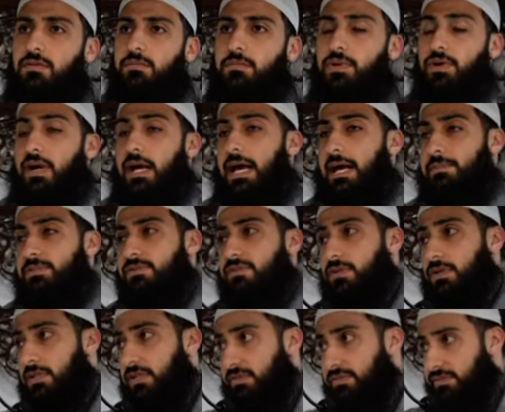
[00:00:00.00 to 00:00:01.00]
Perhaps
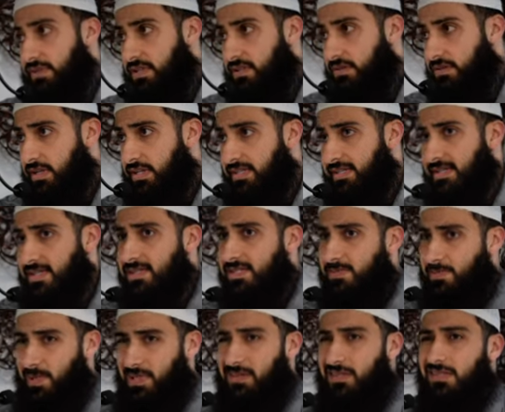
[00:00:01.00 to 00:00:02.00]
for different
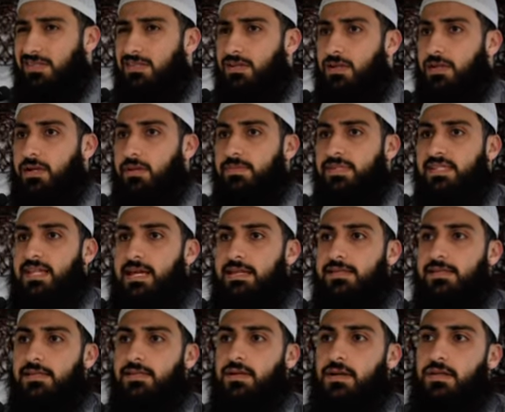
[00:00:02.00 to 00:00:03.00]
reasons, but the
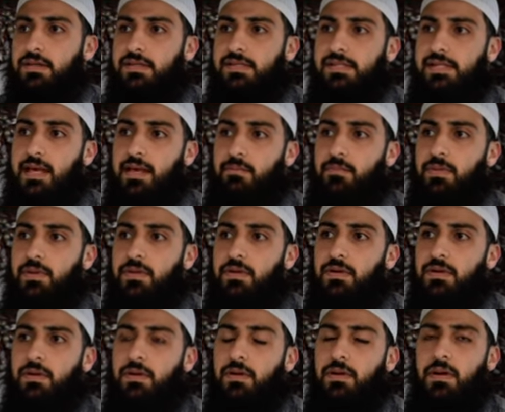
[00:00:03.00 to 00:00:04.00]
circumstances are the same.
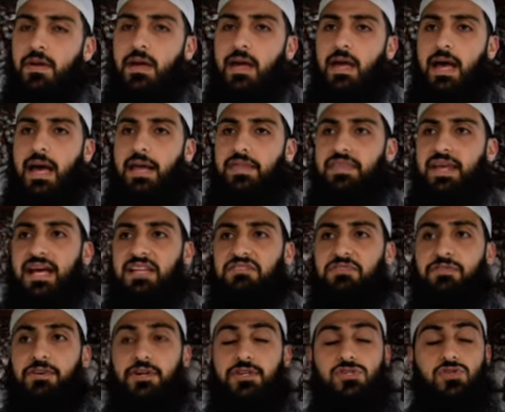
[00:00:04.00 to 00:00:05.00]
And that
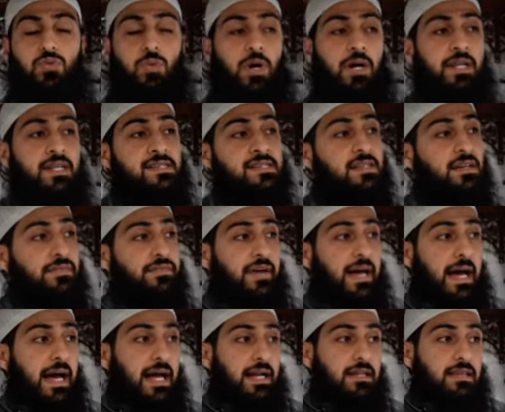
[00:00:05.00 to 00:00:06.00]
first one is the
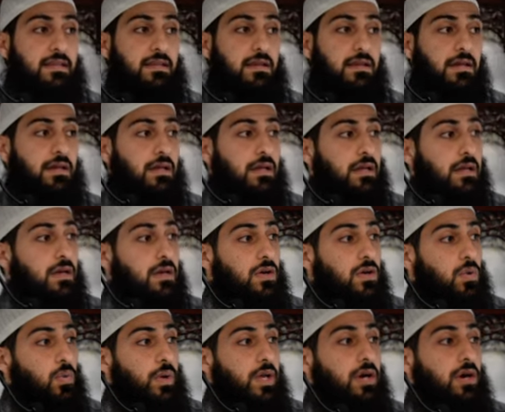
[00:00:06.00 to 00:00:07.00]
fact
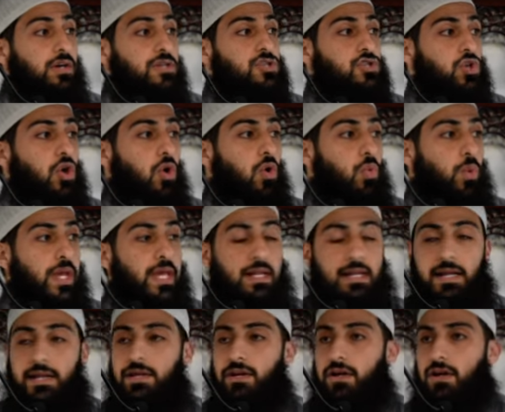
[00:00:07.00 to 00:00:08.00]
we are so
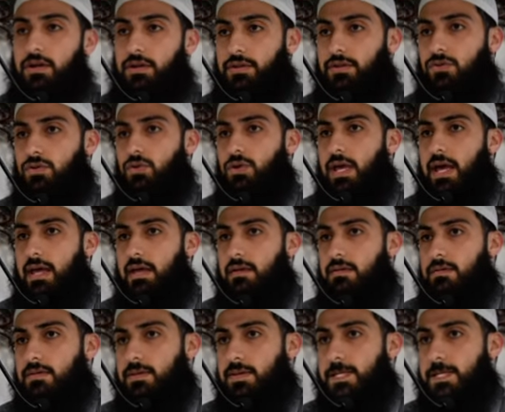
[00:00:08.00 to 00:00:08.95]
weak in earth today.